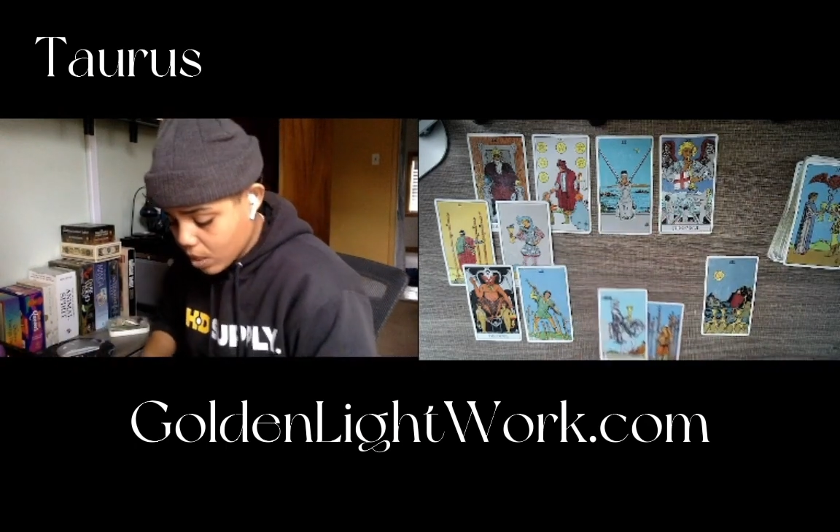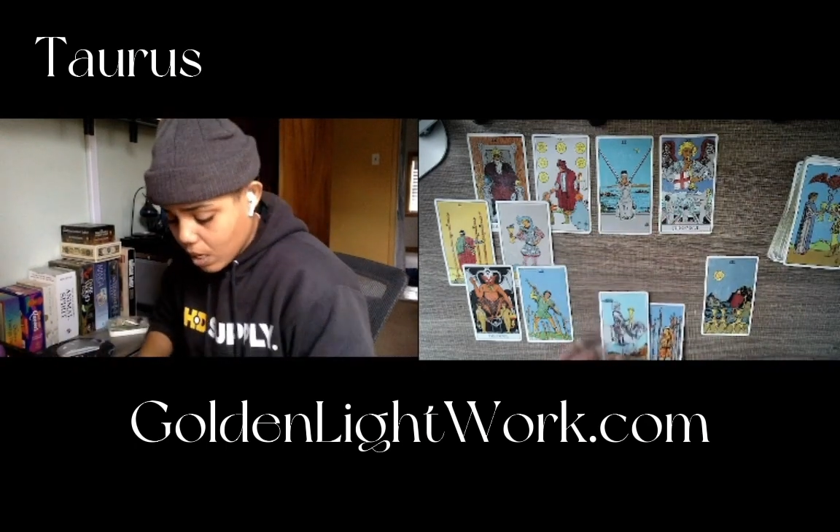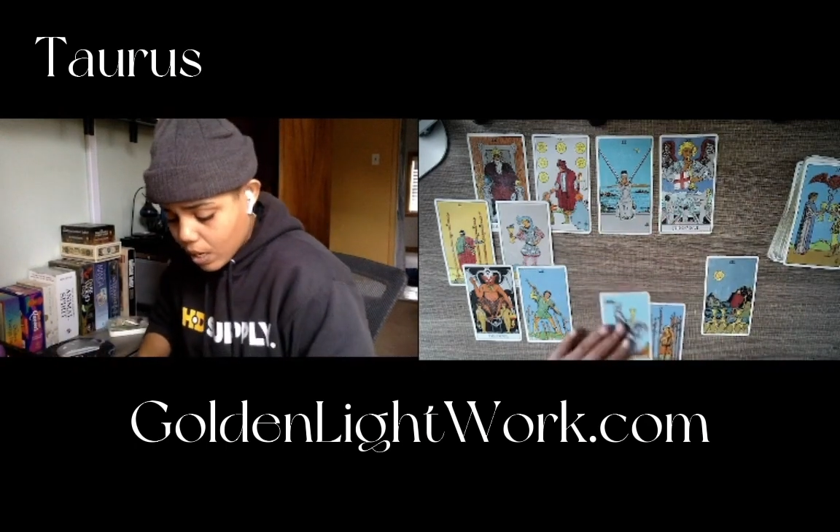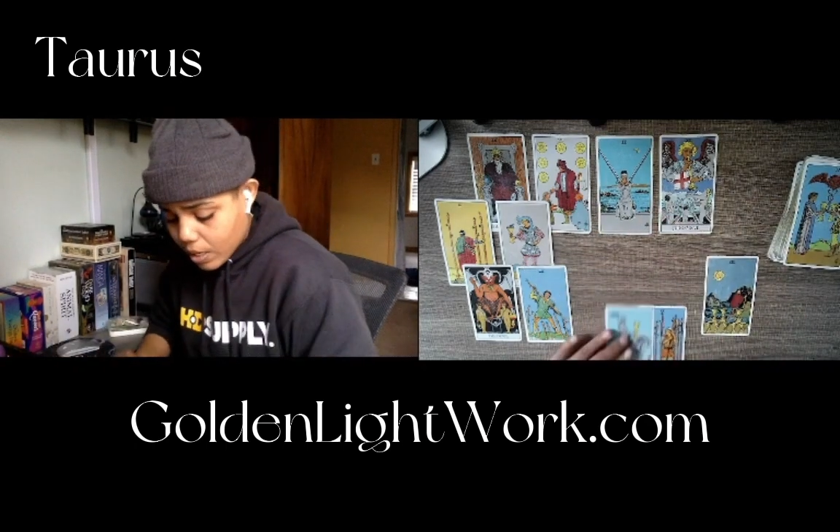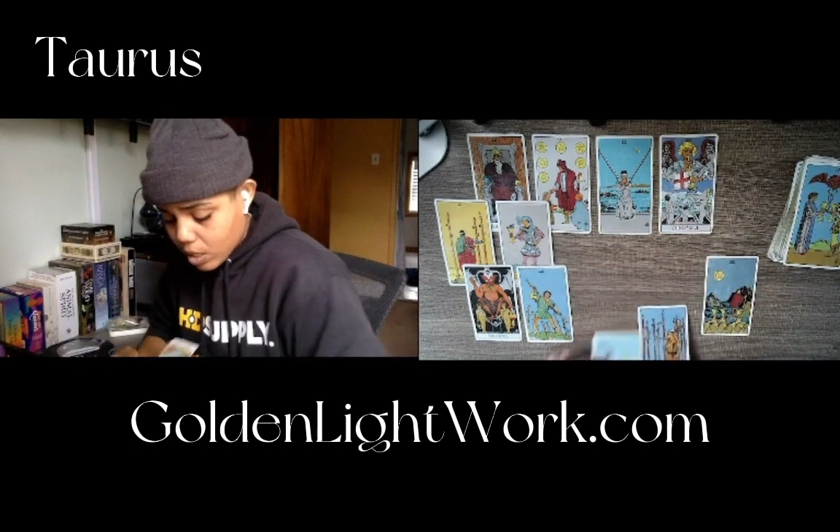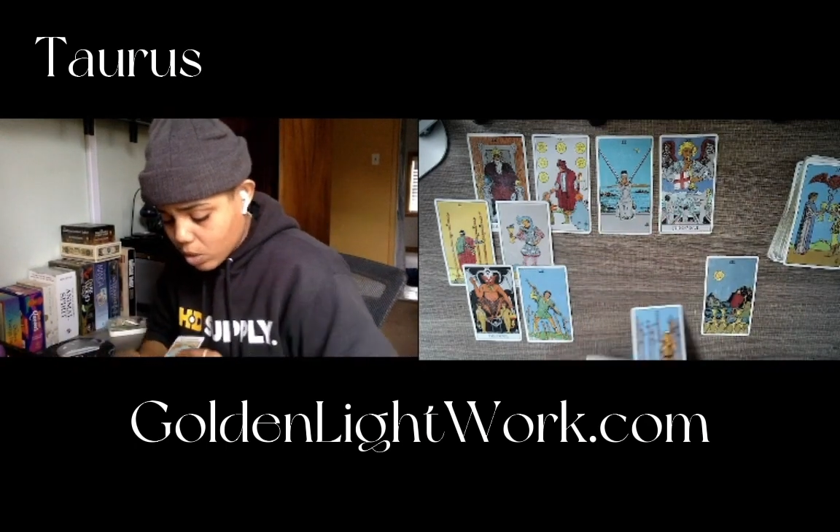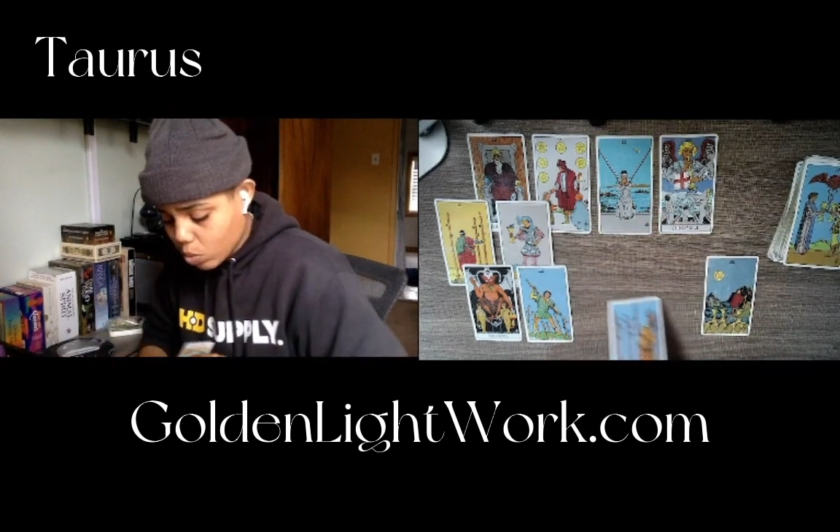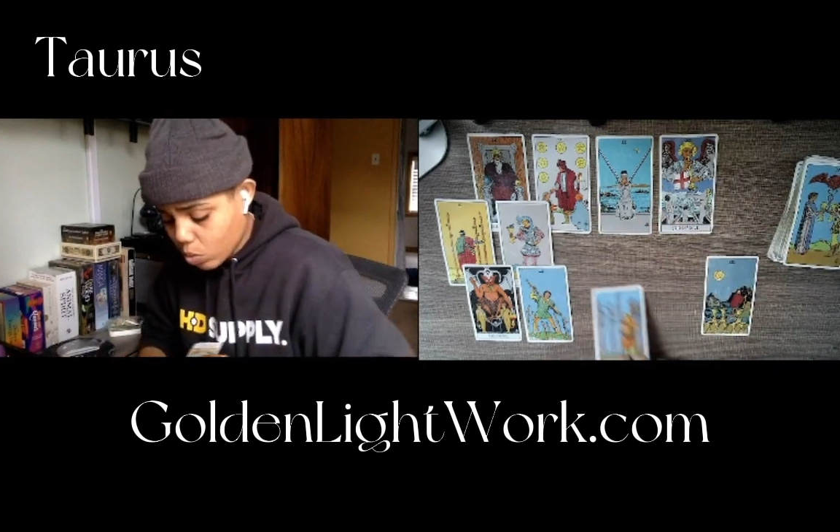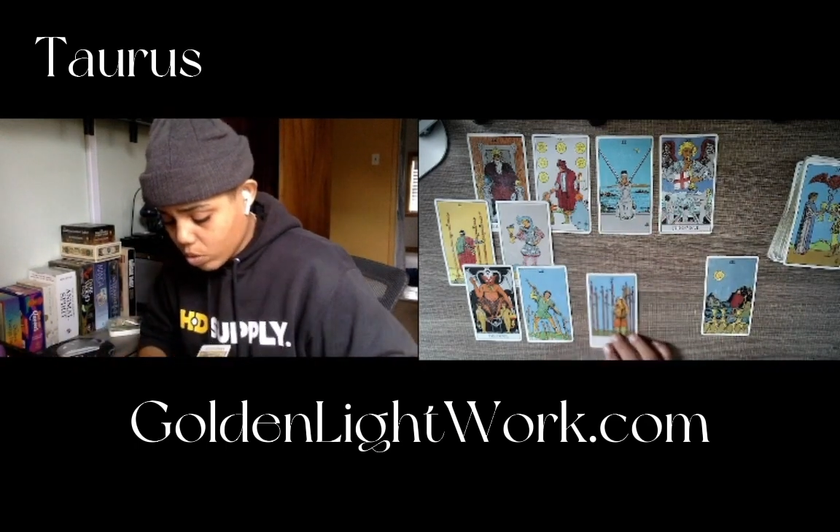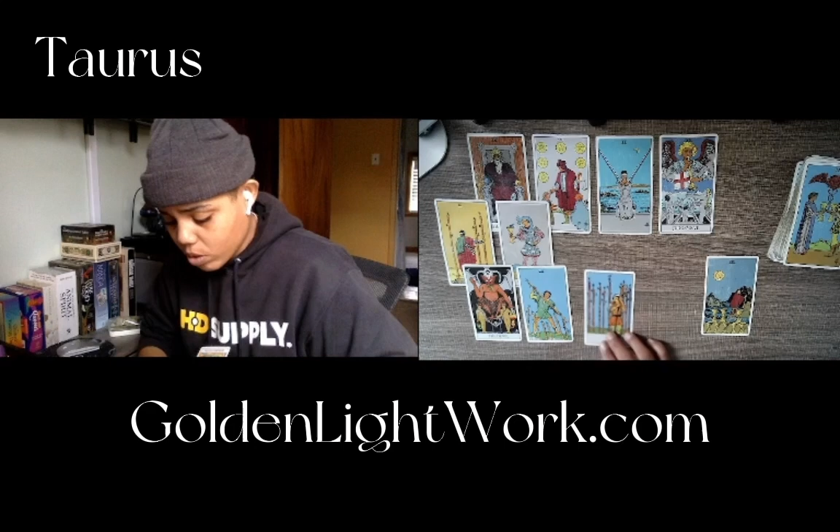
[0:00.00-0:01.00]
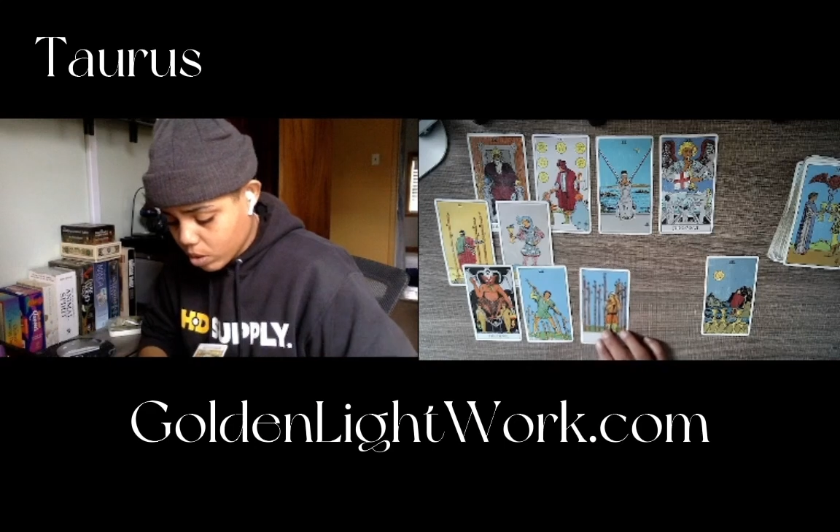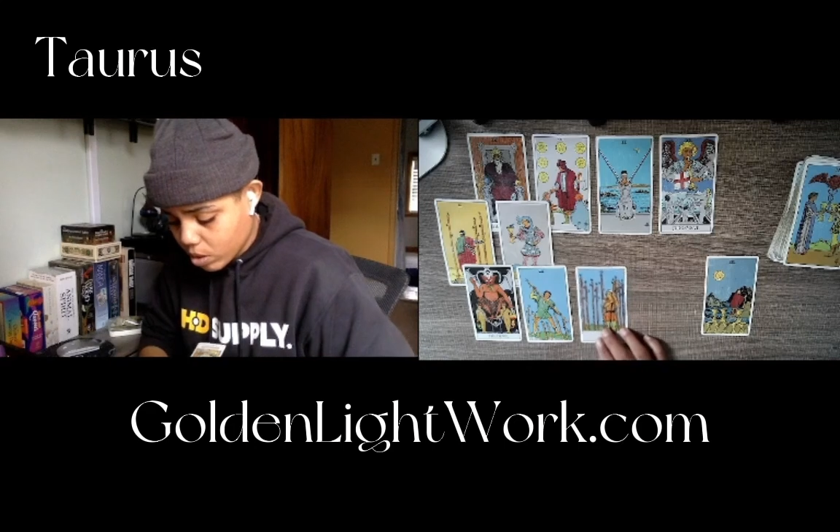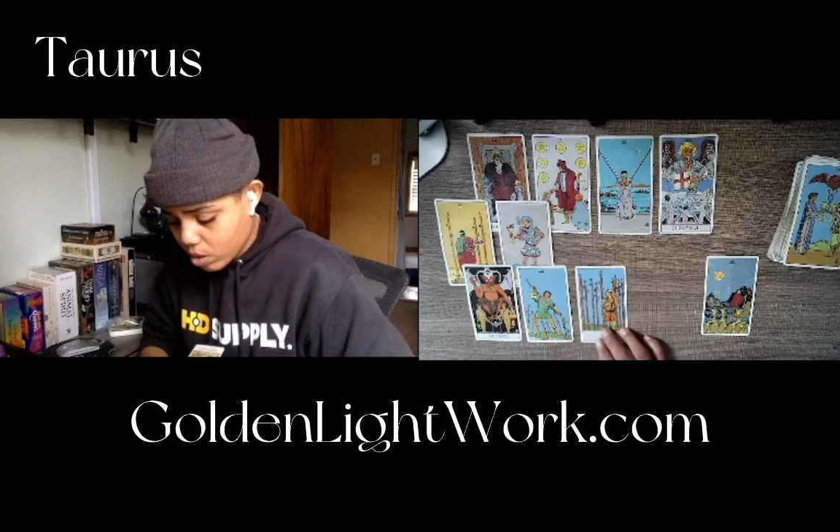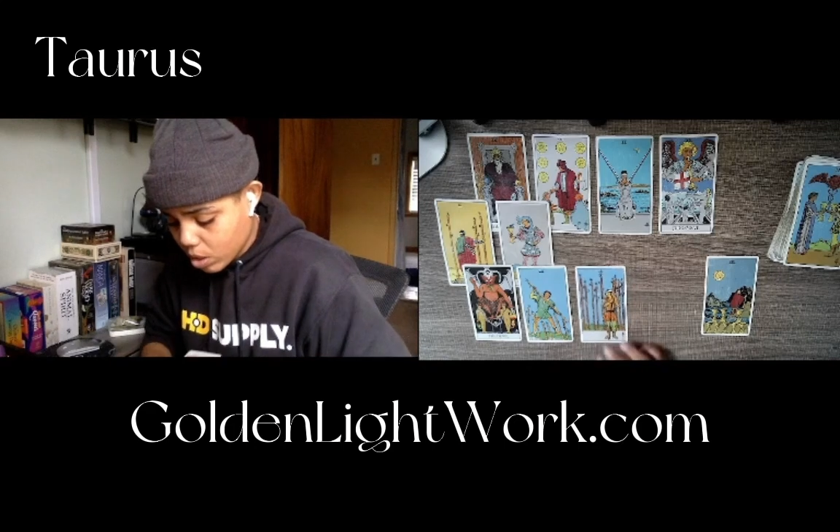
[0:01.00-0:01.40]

guy, he's wounded.